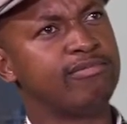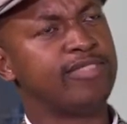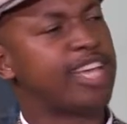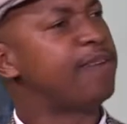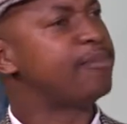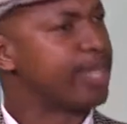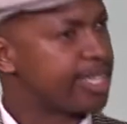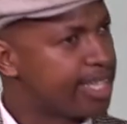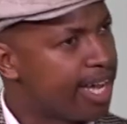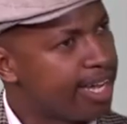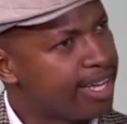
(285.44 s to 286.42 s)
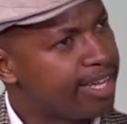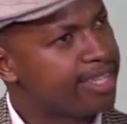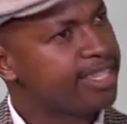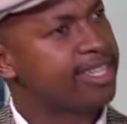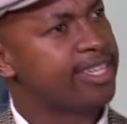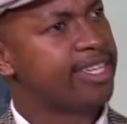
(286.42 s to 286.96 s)
some retire,
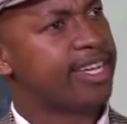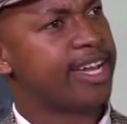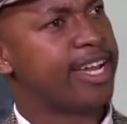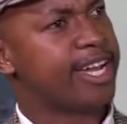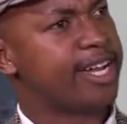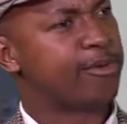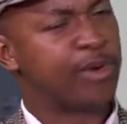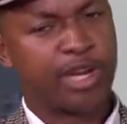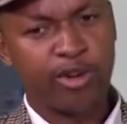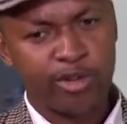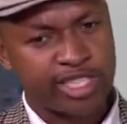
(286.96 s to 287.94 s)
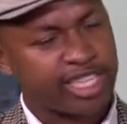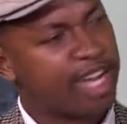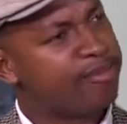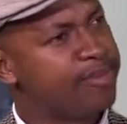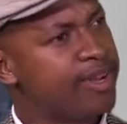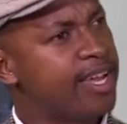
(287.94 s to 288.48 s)
uh, we lose
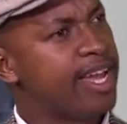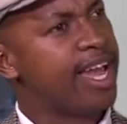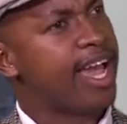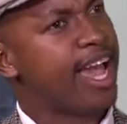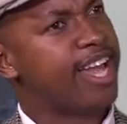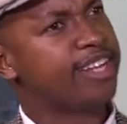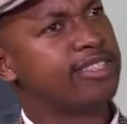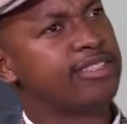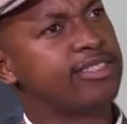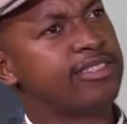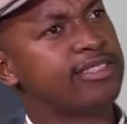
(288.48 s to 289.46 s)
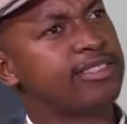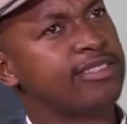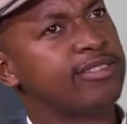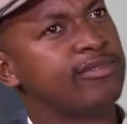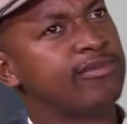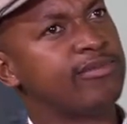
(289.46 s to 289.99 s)
some. And
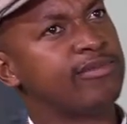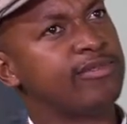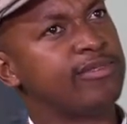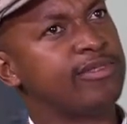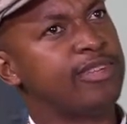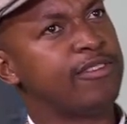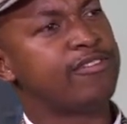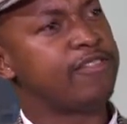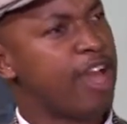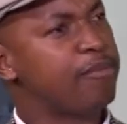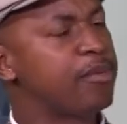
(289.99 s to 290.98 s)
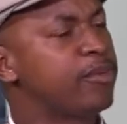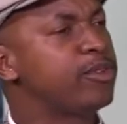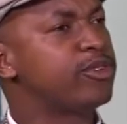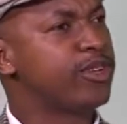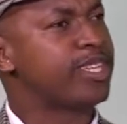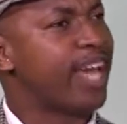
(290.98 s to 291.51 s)
if young people
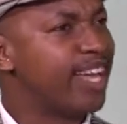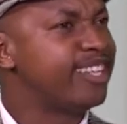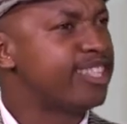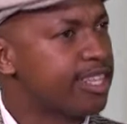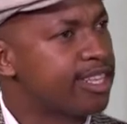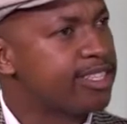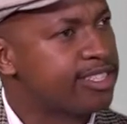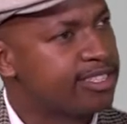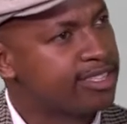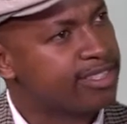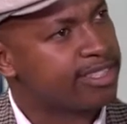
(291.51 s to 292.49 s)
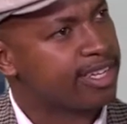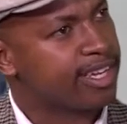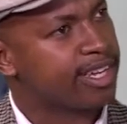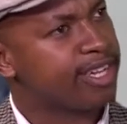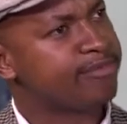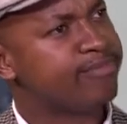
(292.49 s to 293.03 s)
do not enter this
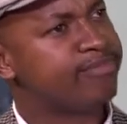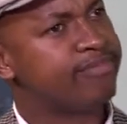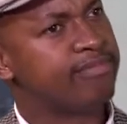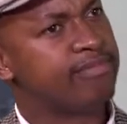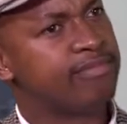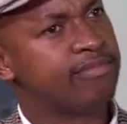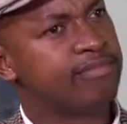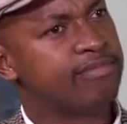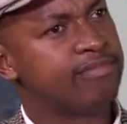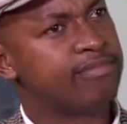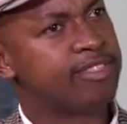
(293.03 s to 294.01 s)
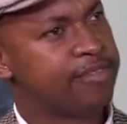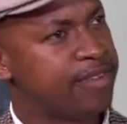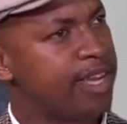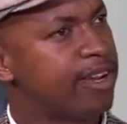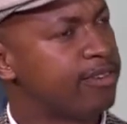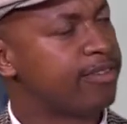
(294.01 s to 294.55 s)
um,
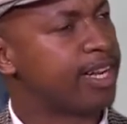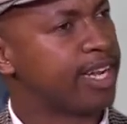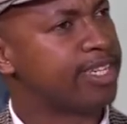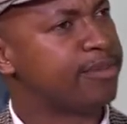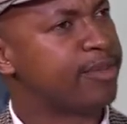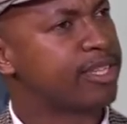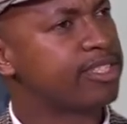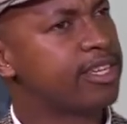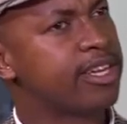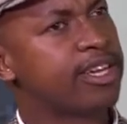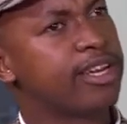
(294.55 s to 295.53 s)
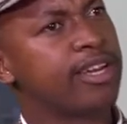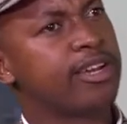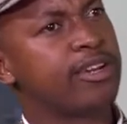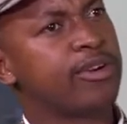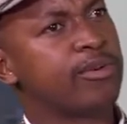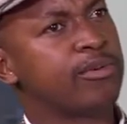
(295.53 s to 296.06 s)
sphere of academics,
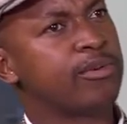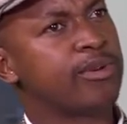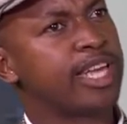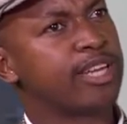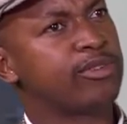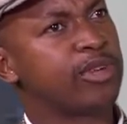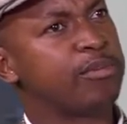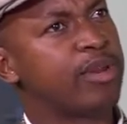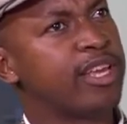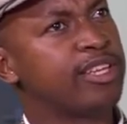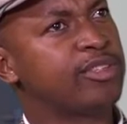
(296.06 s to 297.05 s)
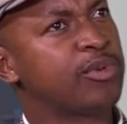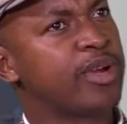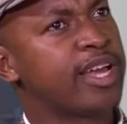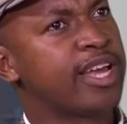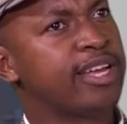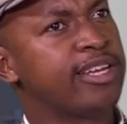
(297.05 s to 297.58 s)
we'll get to a place
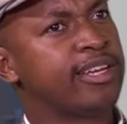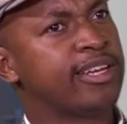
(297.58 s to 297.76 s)
where